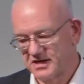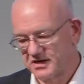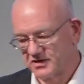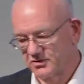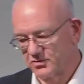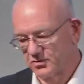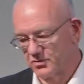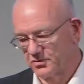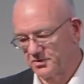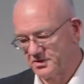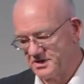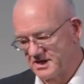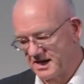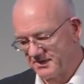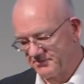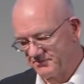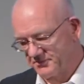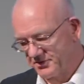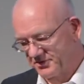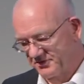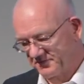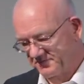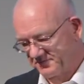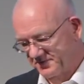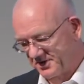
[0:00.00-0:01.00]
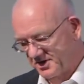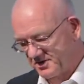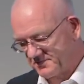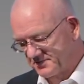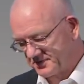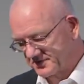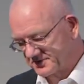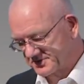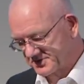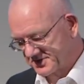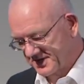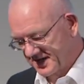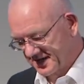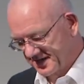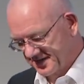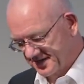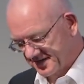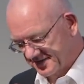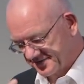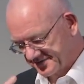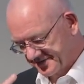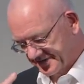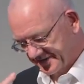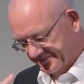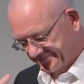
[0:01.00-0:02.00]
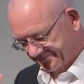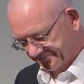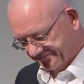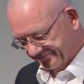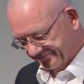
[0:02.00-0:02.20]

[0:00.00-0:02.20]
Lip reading: or number of pupils and that kind of thing.